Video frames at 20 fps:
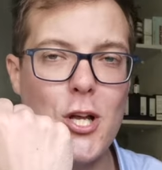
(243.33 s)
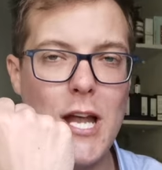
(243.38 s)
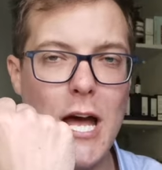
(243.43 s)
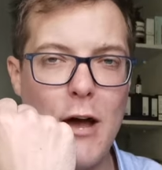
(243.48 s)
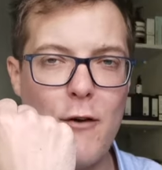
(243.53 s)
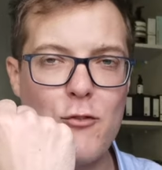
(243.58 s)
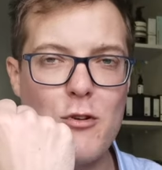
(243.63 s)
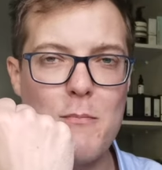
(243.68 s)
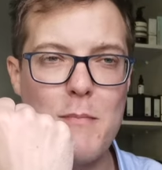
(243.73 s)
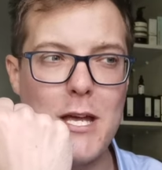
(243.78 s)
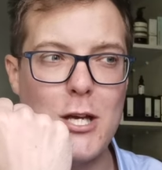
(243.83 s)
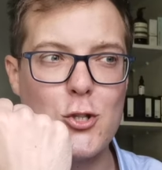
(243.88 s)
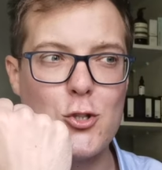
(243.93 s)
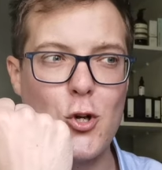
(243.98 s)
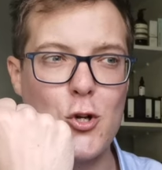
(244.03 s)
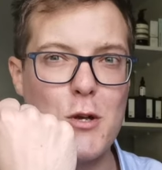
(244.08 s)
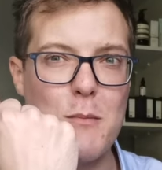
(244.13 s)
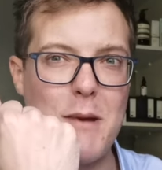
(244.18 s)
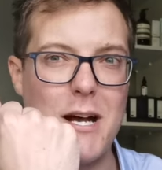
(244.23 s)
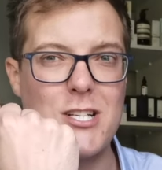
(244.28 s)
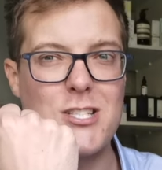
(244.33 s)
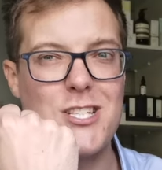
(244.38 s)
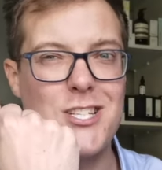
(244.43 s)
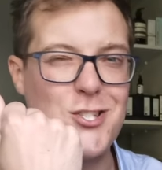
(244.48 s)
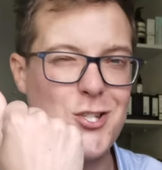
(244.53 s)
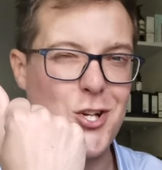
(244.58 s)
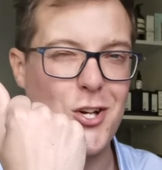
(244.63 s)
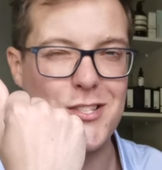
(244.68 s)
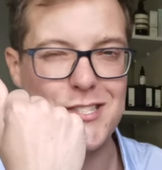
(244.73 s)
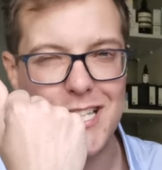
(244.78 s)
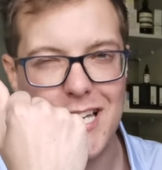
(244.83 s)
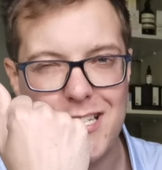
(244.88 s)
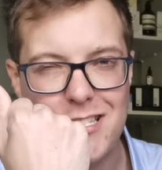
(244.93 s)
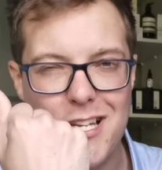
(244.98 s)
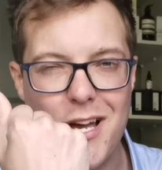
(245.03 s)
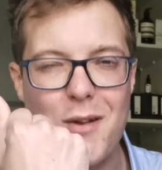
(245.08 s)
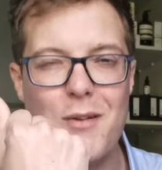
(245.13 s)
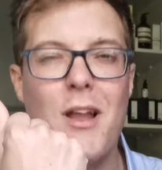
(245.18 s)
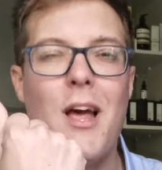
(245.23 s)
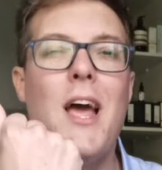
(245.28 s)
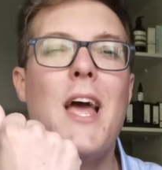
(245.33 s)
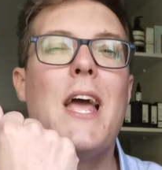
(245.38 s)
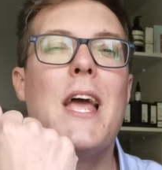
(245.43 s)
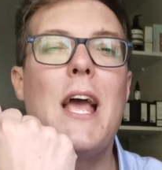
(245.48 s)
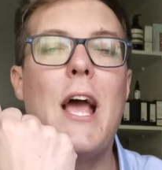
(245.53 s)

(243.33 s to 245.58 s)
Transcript: you're going to have to make sure you match this to your skin tone.